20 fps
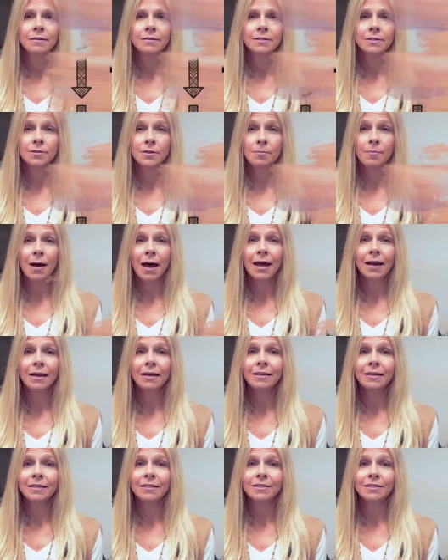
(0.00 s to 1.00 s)
So the
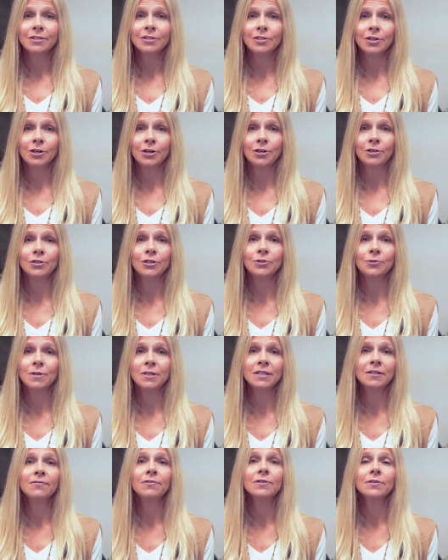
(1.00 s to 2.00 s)
body needs to turn to a
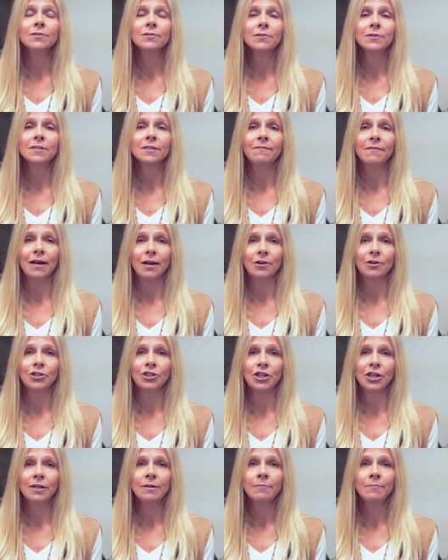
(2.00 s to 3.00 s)
different source of
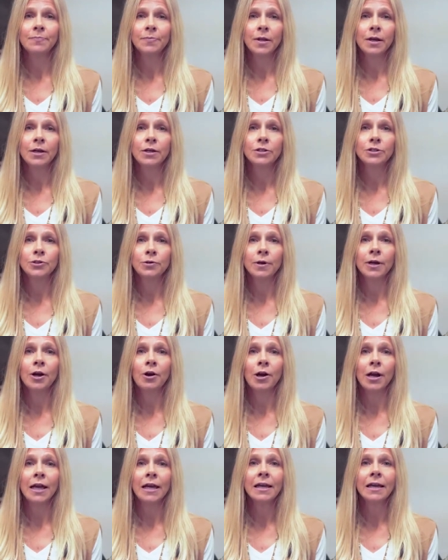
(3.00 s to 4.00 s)
energy,
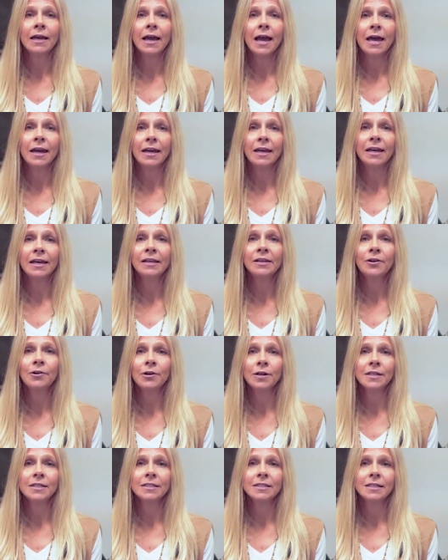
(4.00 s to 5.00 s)
triggering an
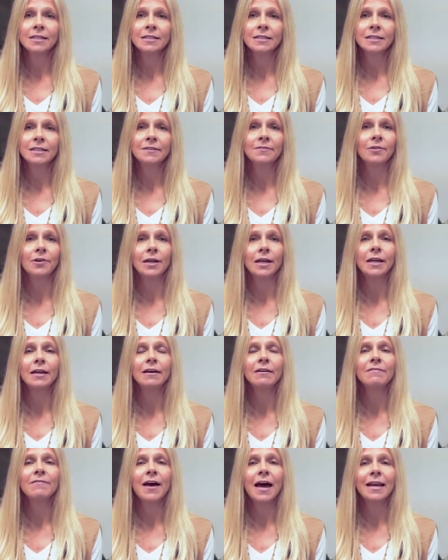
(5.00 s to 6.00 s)
increased delivery
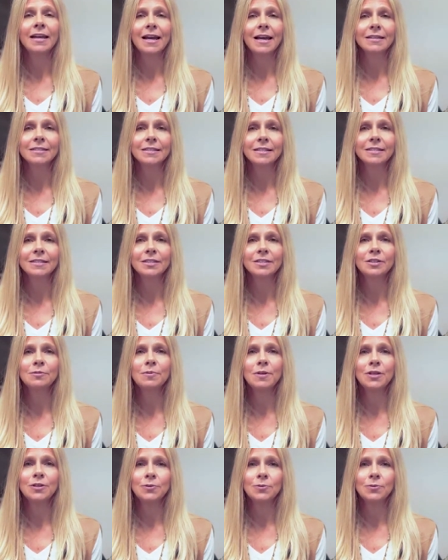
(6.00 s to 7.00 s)
of fatty acids to
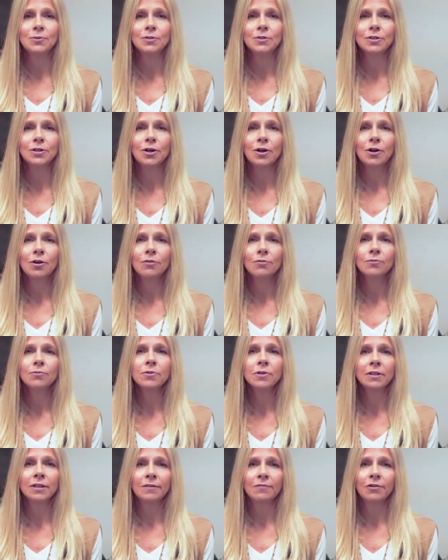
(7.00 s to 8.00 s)
be used through
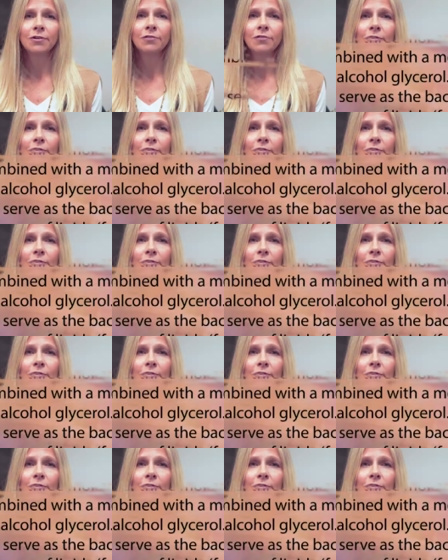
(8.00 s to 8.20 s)
the liver